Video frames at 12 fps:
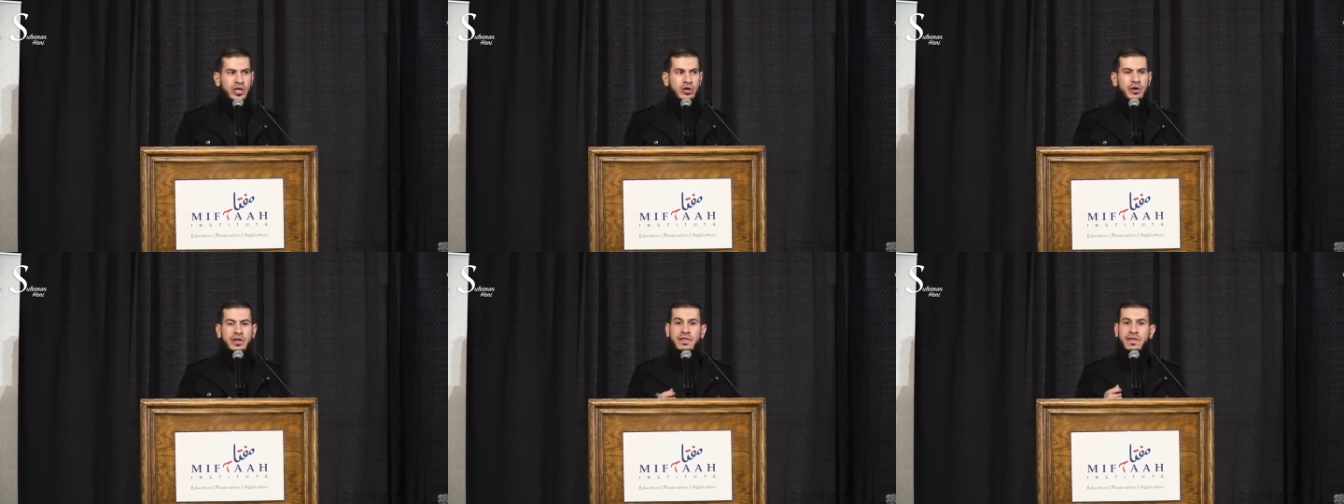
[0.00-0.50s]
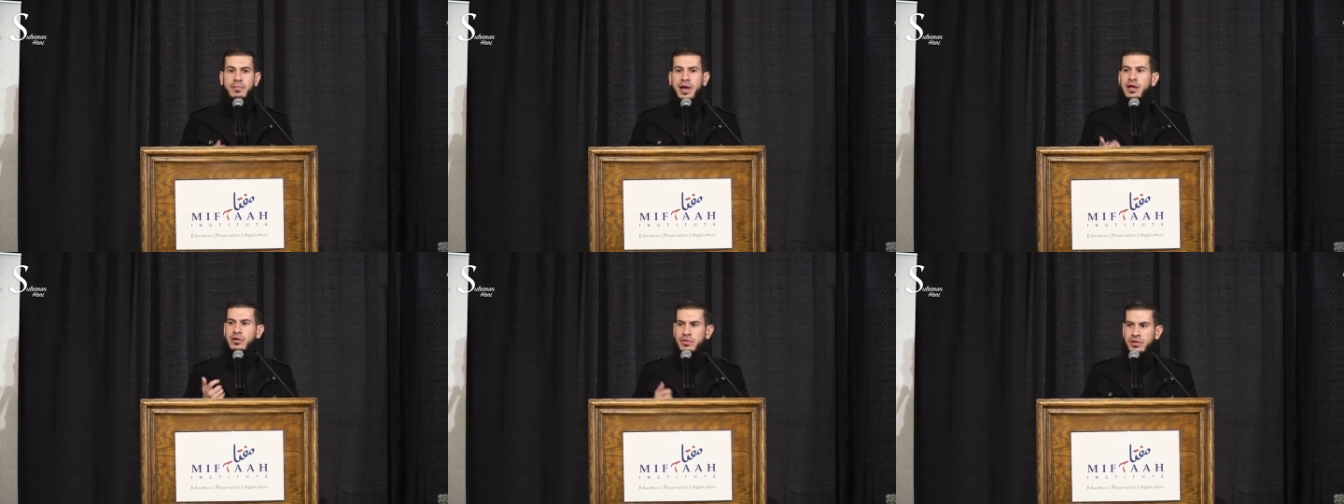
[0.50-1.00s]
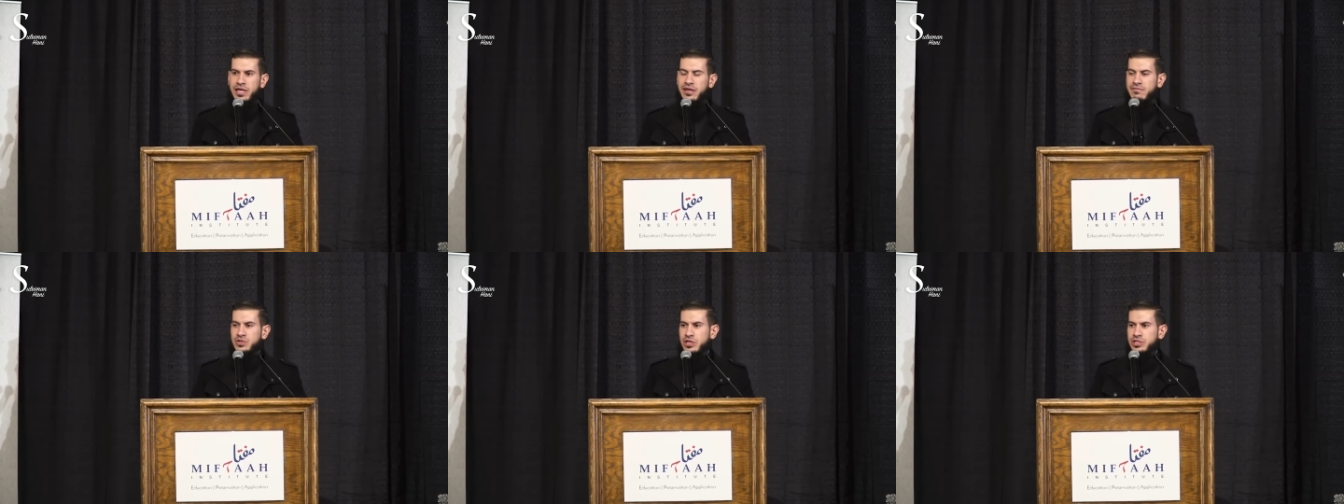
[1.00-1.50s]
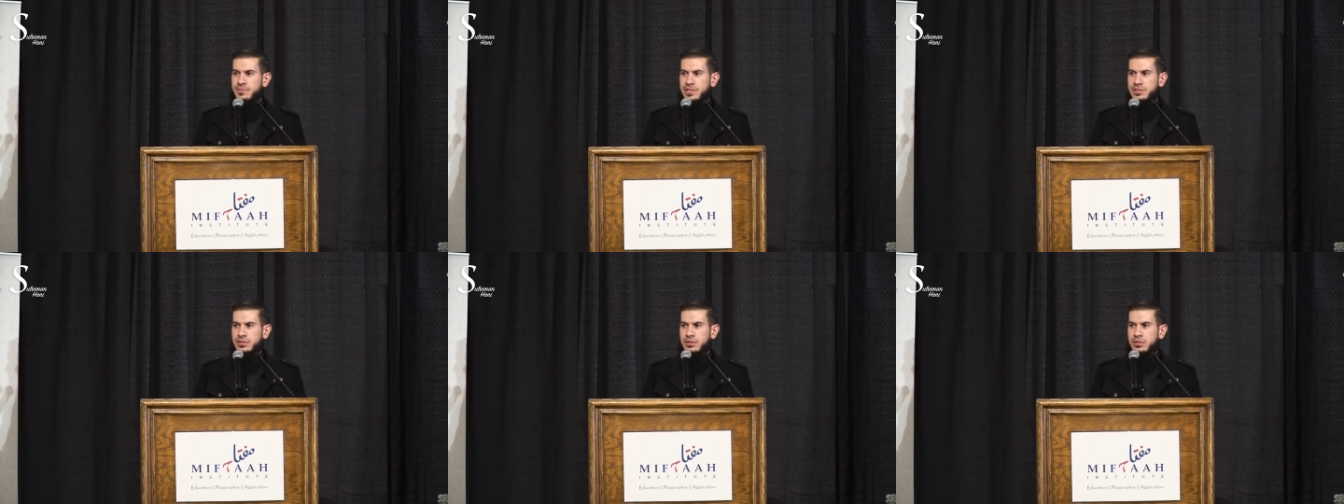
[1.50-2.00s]
regarding the man on the Day of
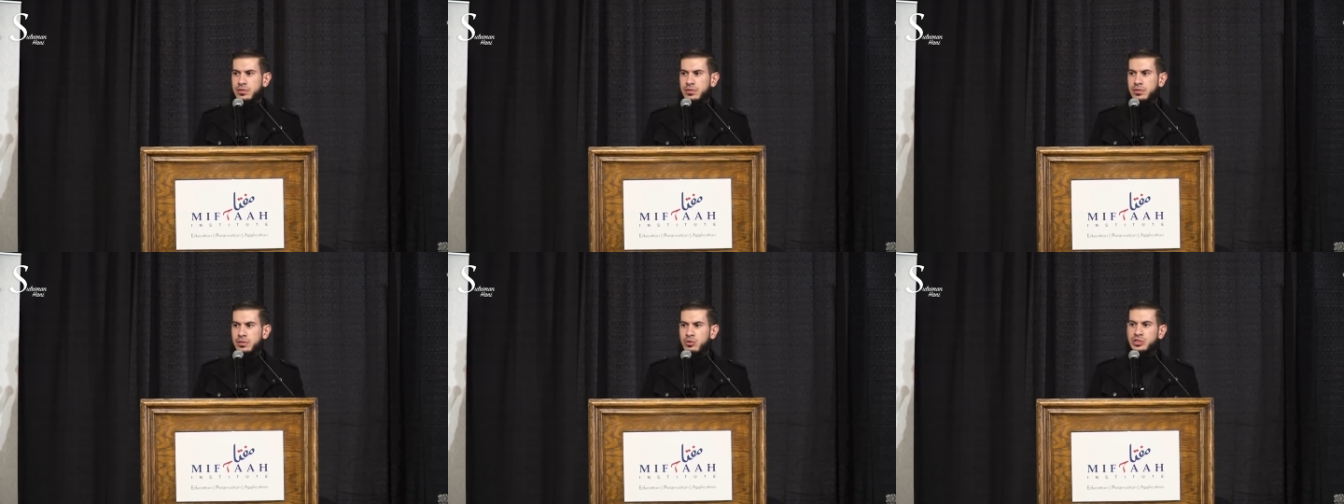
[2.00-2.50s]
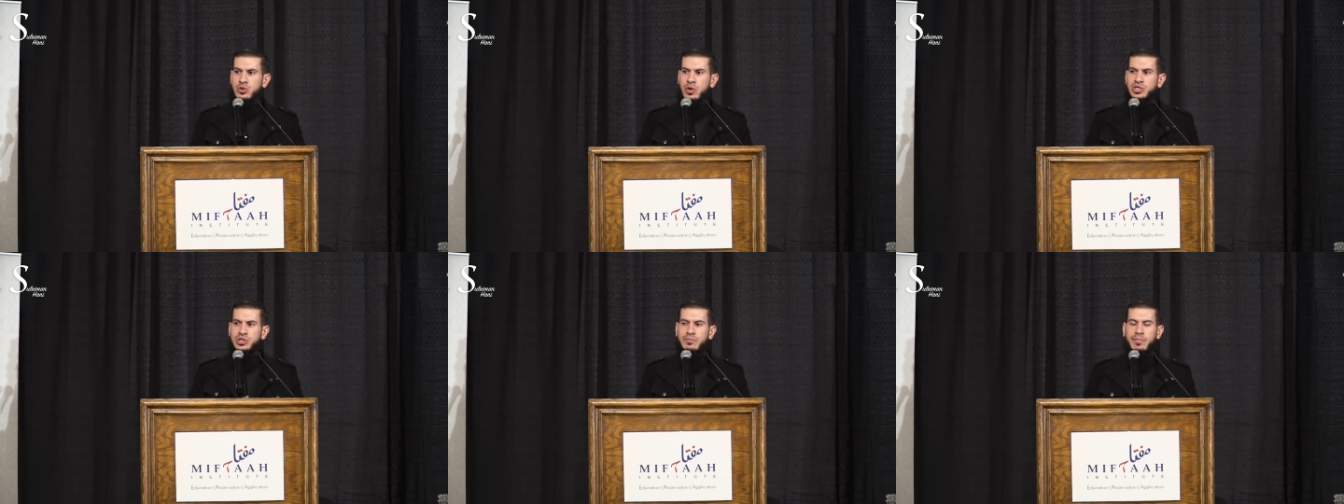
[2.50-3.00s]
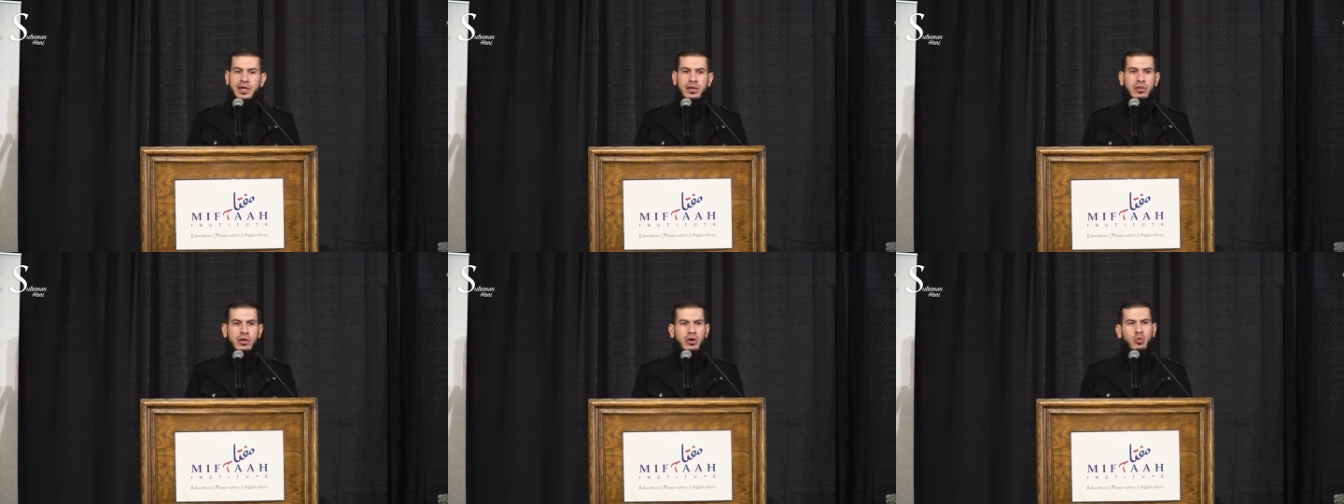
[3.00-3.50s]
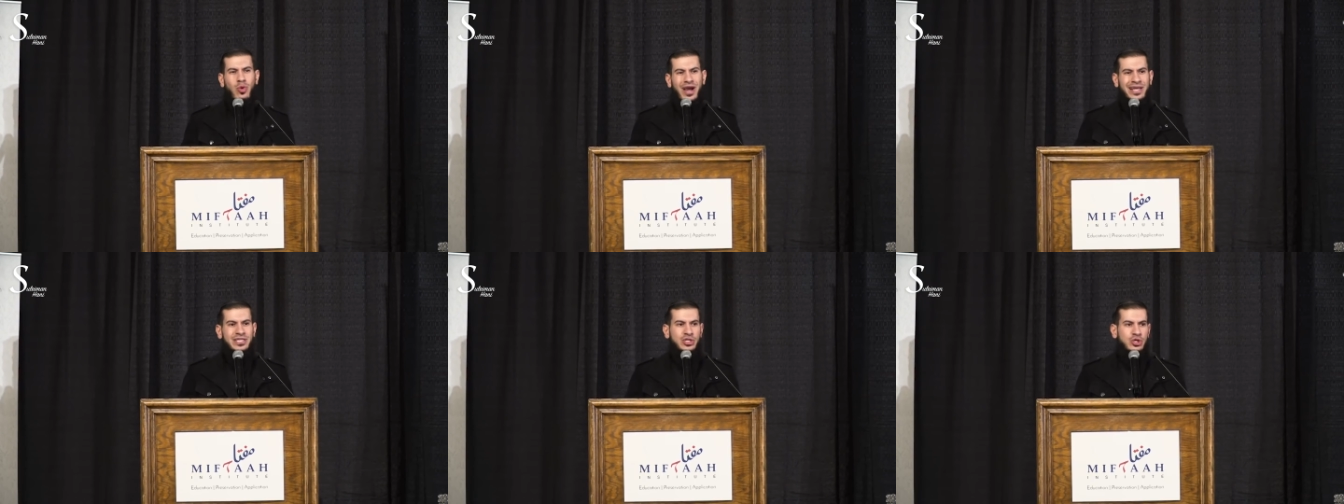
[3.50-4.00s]
Judgment who is questioned by Allah,
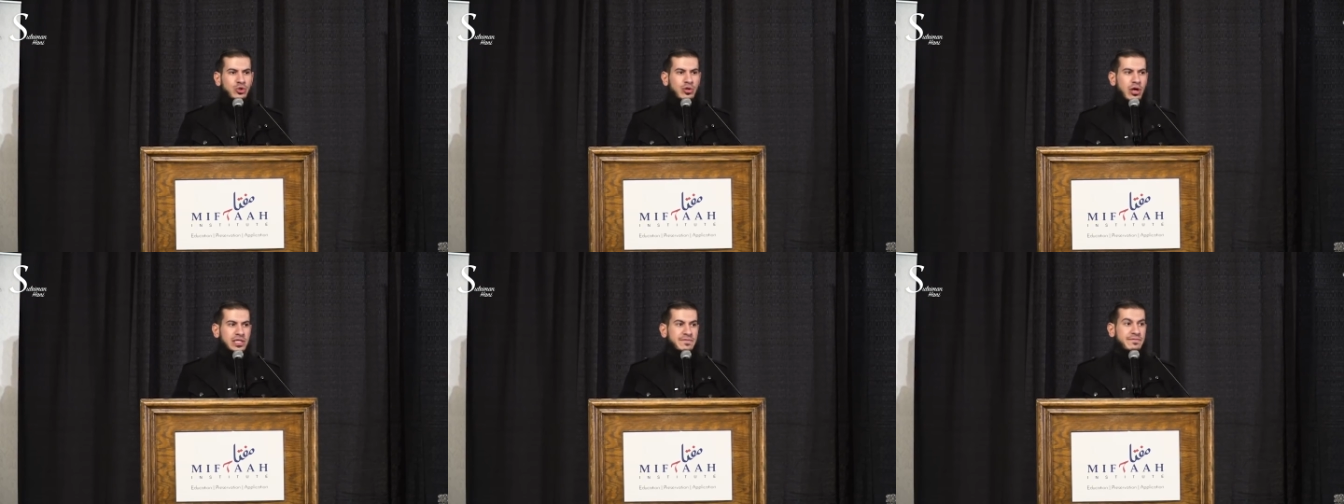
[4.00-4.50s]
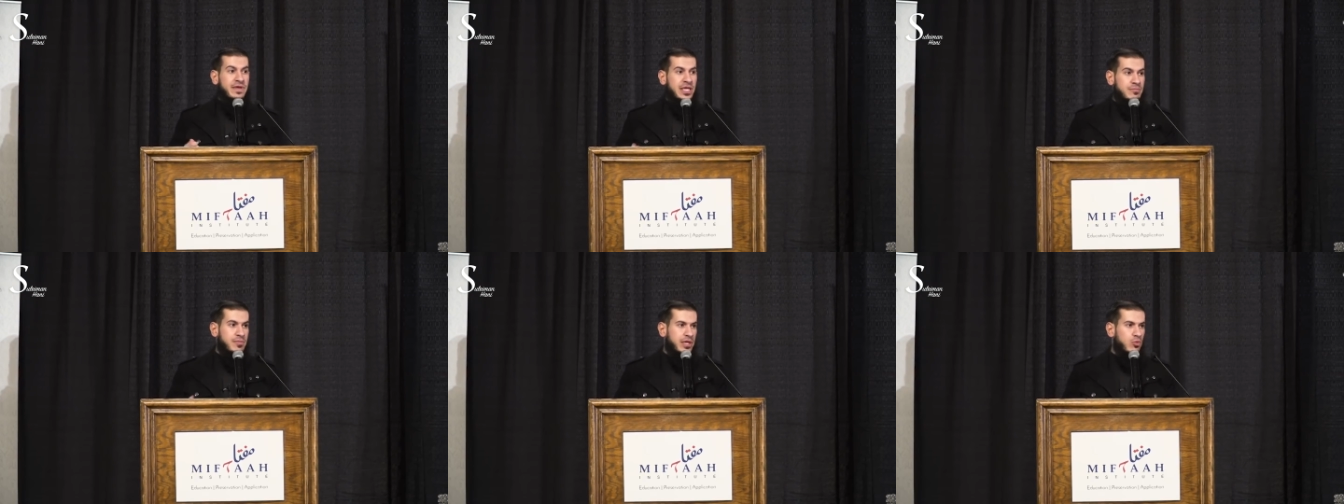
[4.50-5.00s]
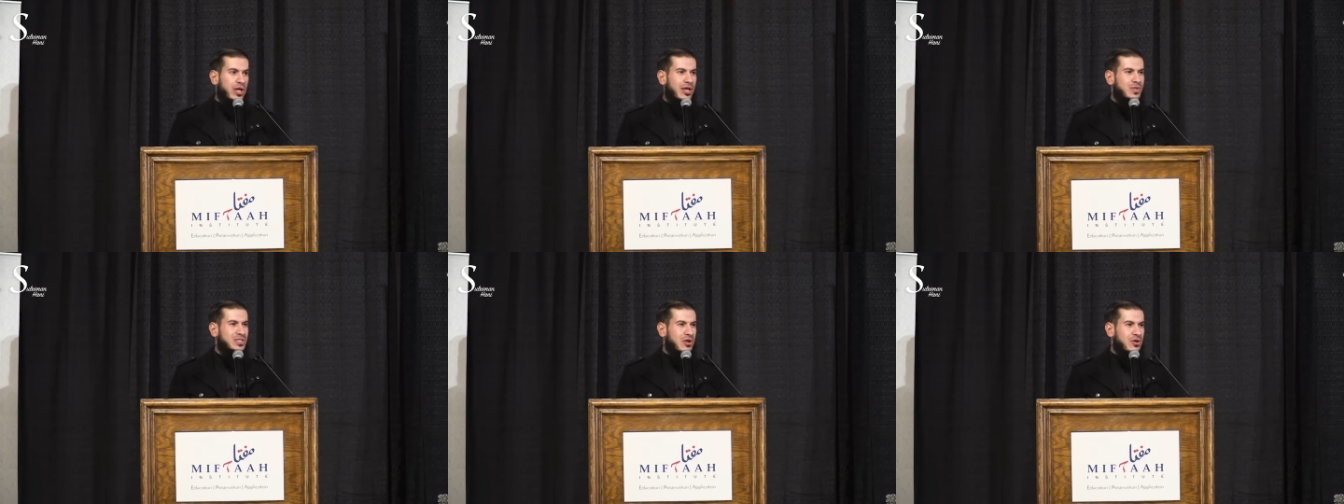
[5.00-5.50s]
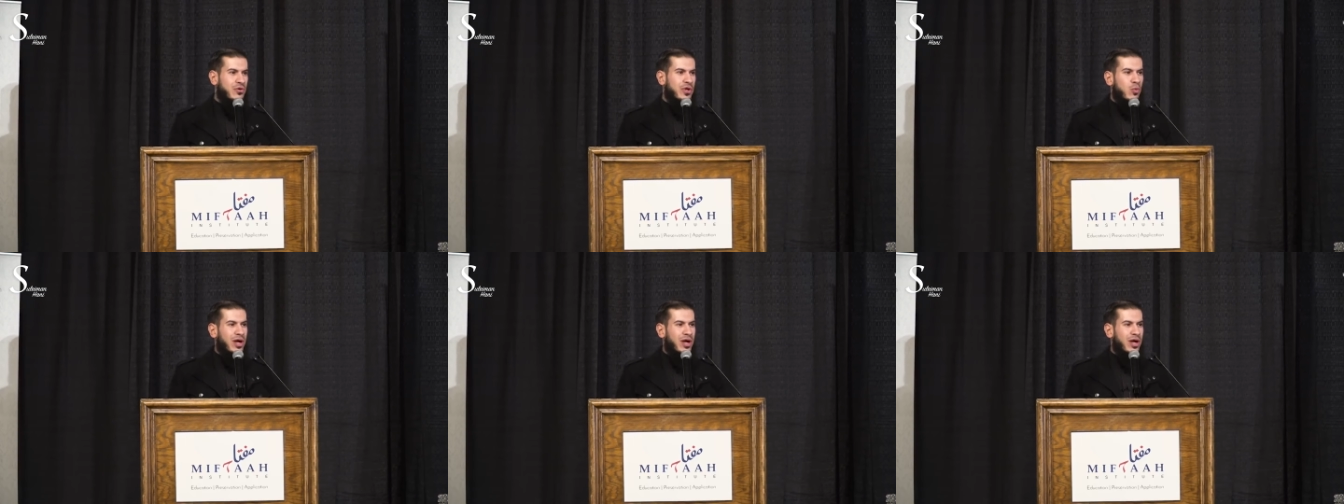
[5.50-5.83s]
why did you not feed me when I was hungry?